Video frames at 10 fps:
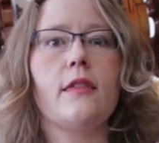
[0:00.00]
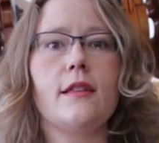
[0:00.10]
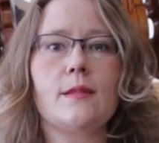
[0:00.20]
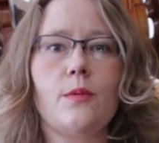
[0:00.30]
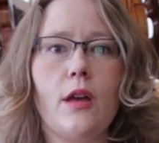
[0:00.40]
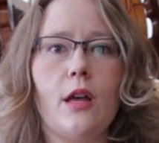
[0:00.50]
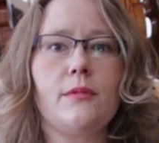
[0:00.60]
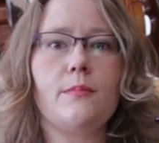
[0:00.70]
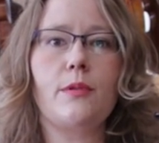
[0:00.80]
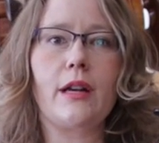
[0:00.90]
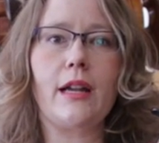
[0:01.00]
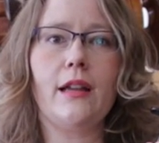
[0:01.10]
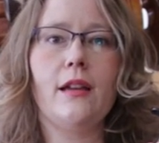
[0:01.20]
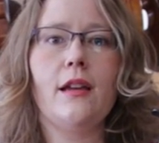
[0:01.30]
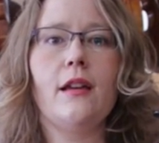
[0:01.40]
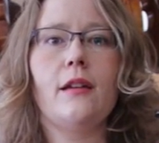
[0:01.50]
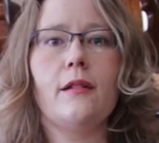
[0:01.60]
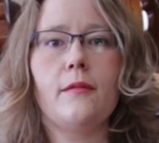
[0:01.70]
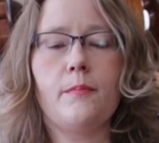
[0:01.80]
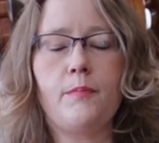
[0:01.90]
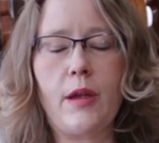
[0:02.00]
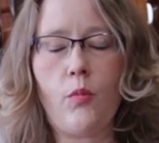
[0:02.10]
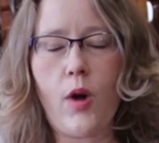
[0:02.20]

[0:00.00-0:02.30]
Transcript: This will help debris be